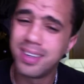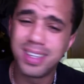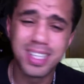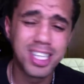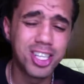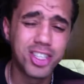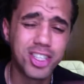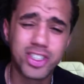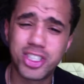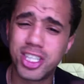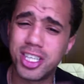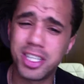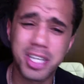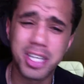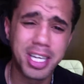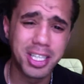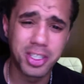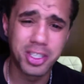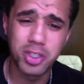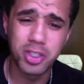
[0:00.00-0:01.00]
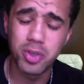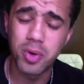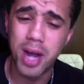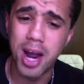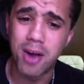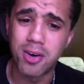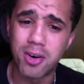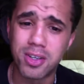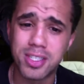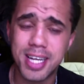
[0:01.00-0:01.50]
You shouldn't need 2
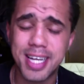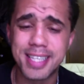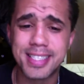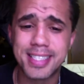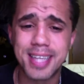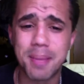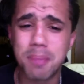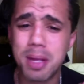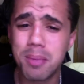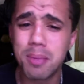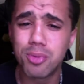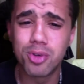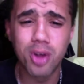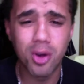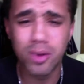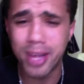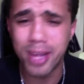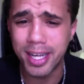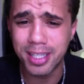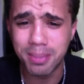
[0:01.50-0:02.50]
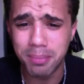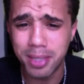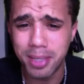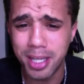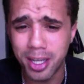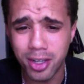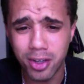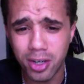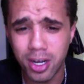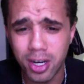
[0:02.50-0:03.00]
hours. Like I said, people don't like to be
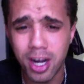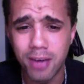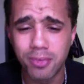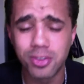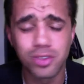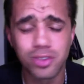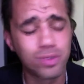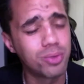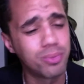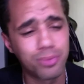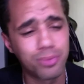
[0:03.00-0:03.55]
in your conference room